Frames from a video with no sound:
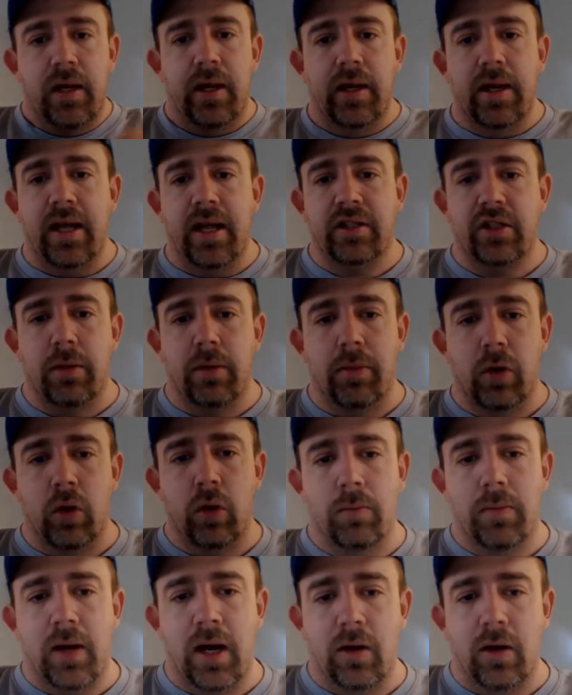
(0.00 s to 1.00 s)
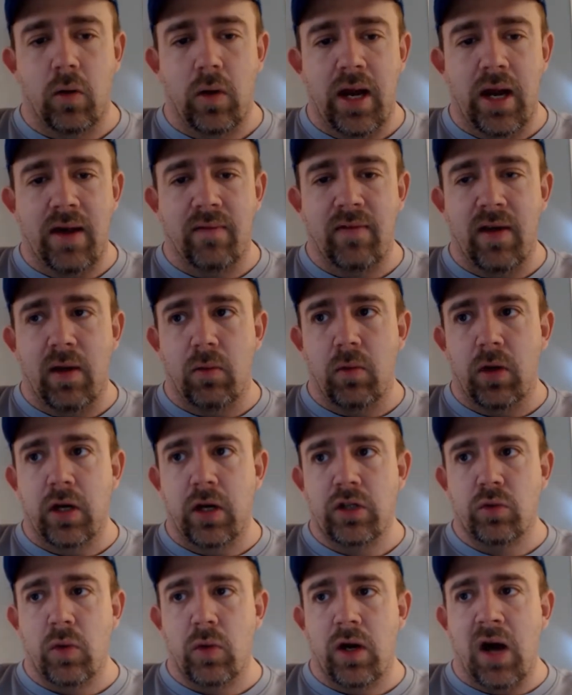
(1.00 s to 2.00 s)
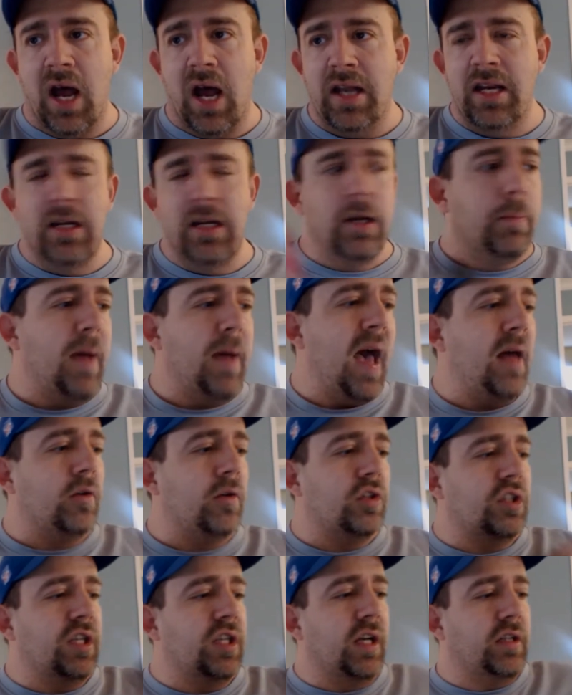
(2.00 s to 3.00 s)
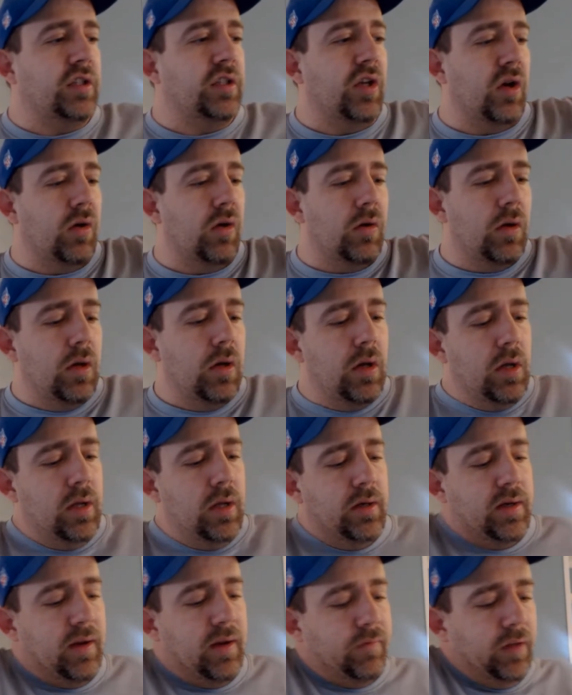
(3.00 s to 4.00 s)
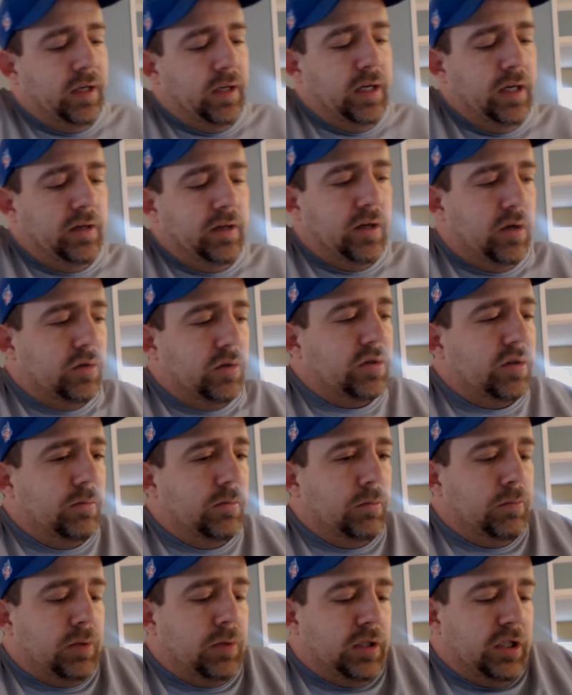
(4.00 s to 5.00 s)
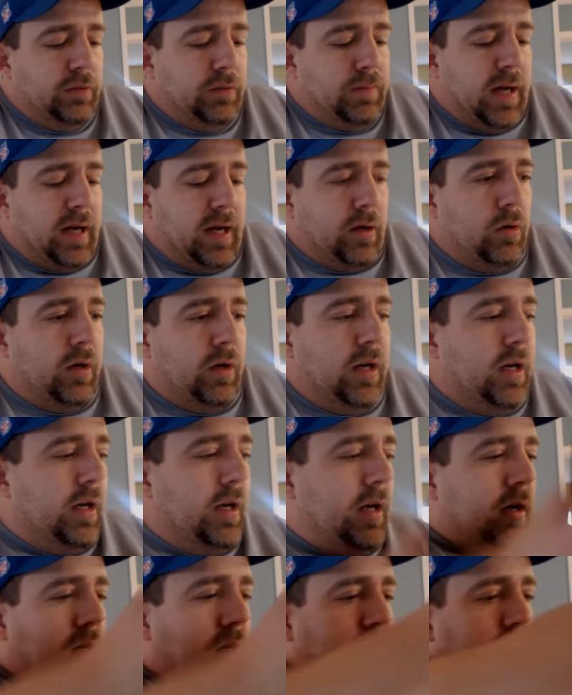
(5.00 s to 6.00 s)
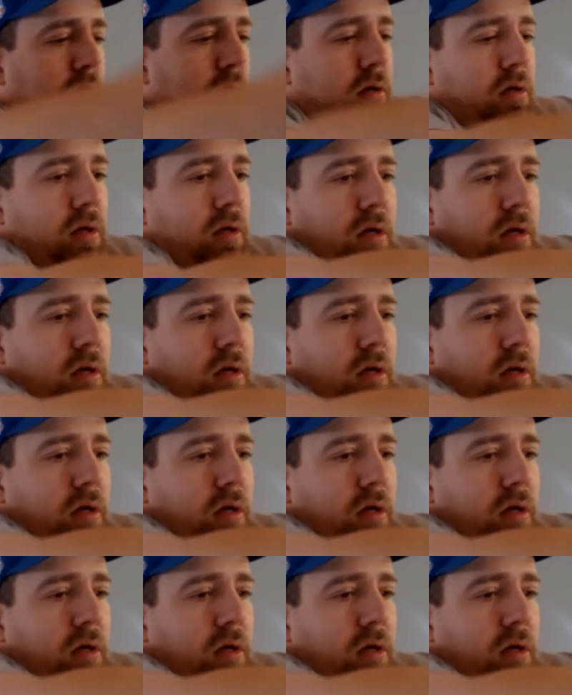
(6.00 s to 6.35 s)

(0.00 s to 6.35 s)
And that's Kaboom. I know I have that one as well. I need the paddle stick, so definitely need those. And keep back with it here.